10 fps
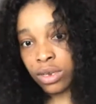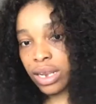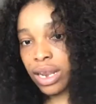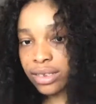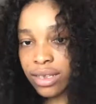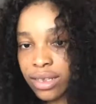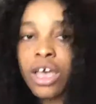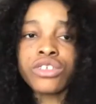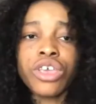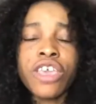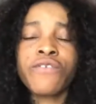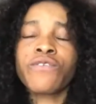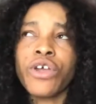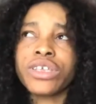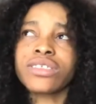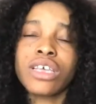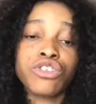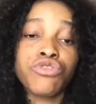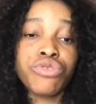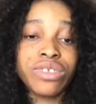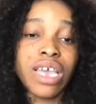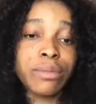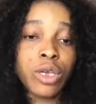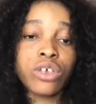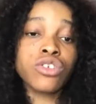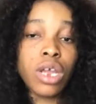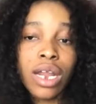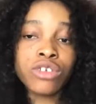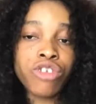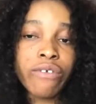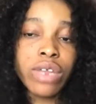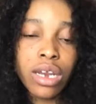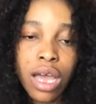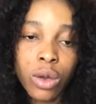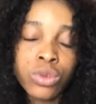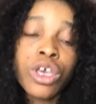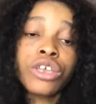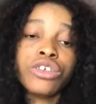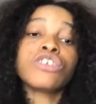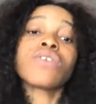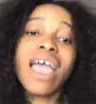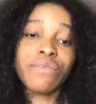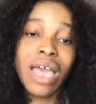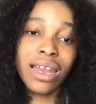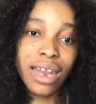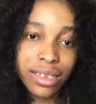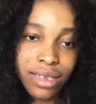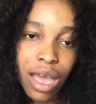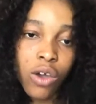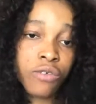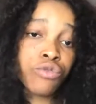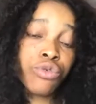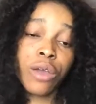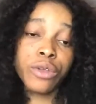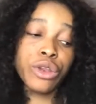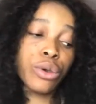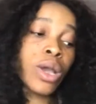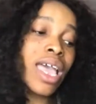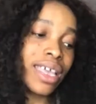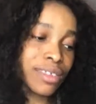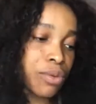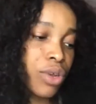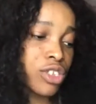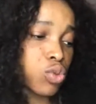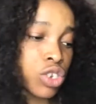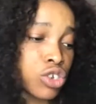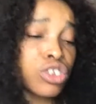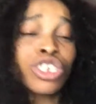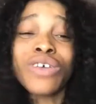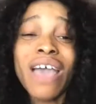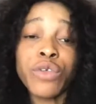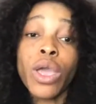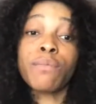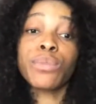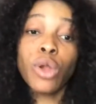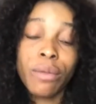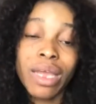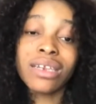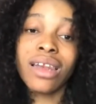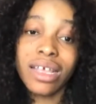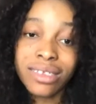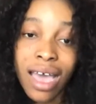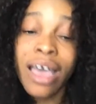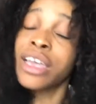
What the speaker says: letter. So if, for instance, you resign because you are now traveling out, you need to have that letter of experience with you. You need to have your employment letter